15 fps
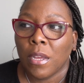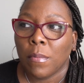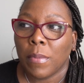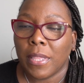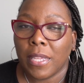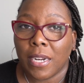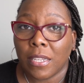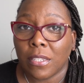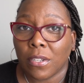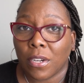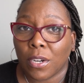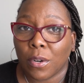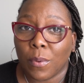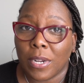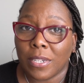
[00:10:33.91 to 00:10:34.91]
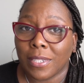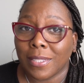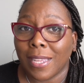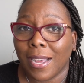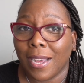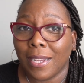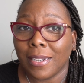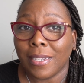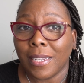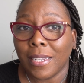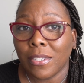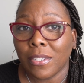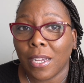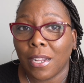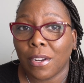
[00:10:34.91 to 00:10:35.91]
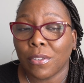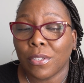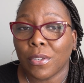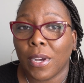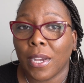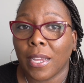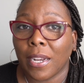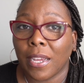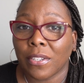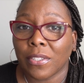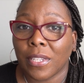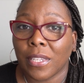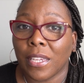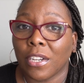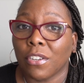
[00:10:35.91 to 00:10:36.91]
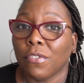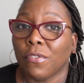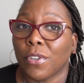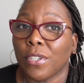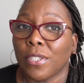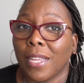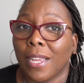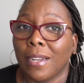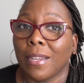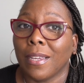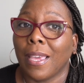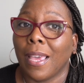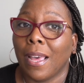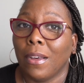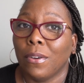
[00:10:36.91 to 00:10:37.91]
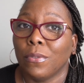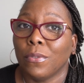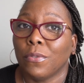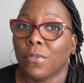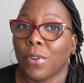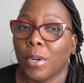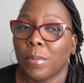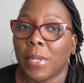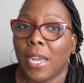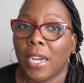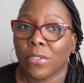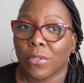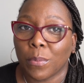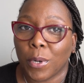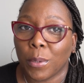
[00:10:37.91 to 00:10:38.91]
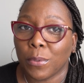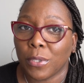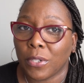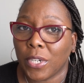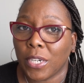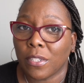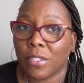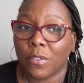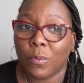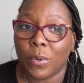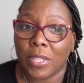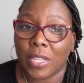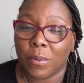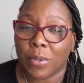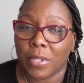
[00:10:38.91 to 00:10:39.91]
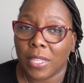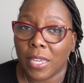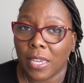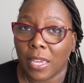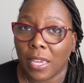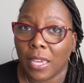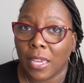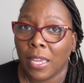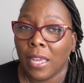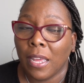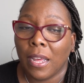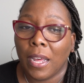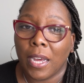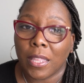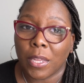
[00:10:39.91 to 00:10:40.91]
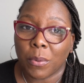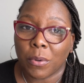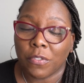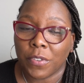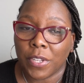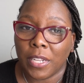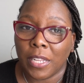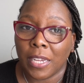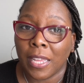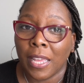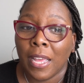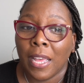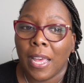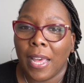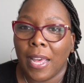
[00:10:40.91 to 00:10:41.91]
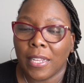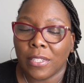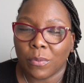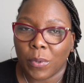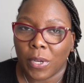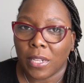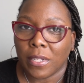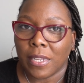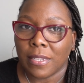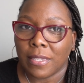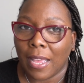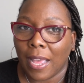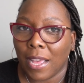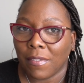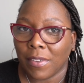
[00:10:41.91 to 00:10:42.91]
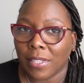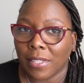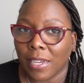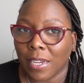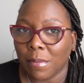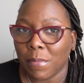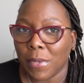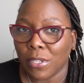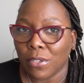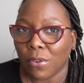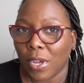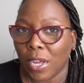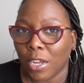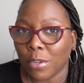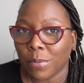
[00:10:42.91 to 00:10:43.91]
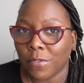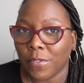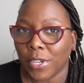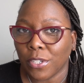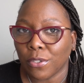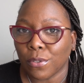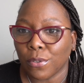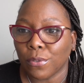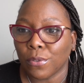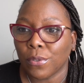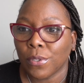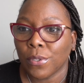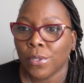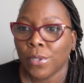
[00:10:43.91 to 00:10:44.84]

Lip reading: But then I started watching the ID channel so I can actually get a firsthand account from the actual perpetrators of what they were thinking, how they were feeling, as well as having like other mental health professionals